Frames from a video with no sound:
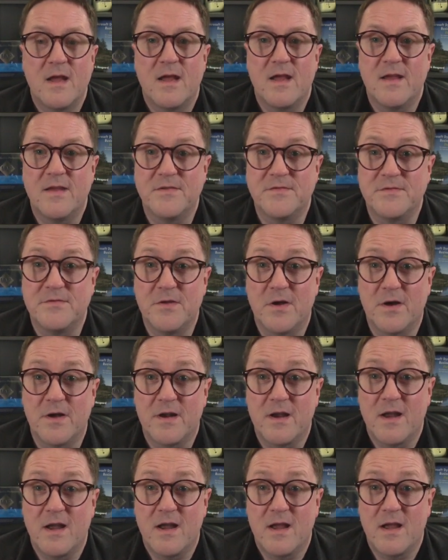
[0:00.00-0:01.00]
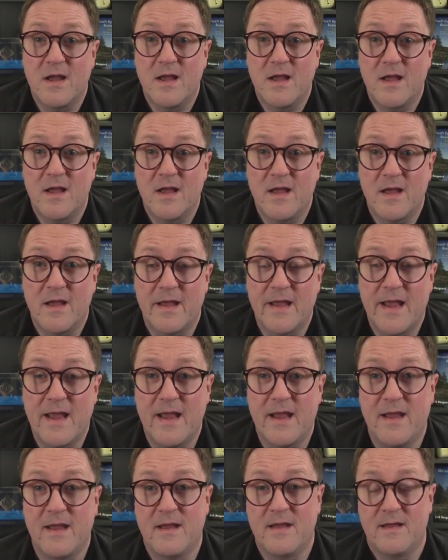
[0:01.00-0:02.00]
is not
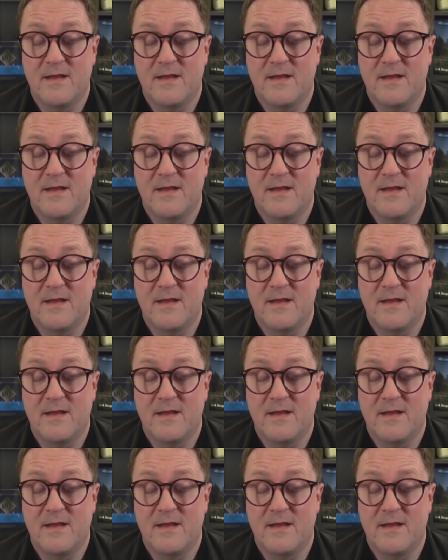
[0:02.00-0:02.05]
a